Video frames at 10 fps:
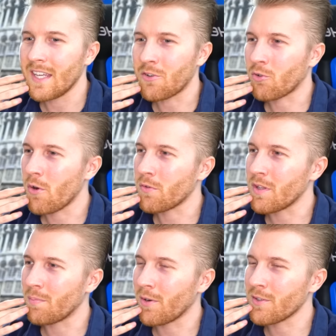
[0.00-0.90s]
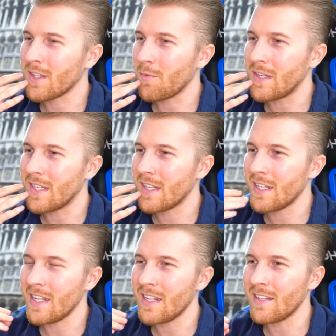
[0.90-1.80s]
it croaked the person that we
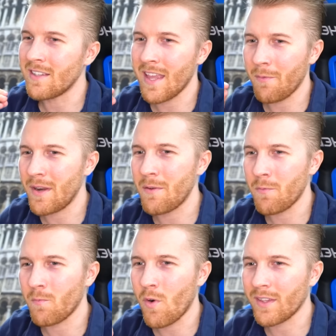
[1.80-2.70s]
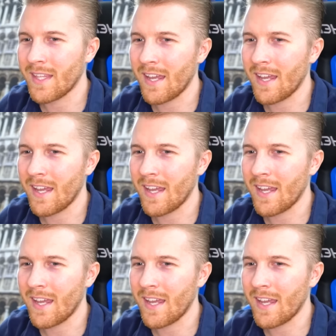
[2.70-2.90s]
didn't need, that we didn't want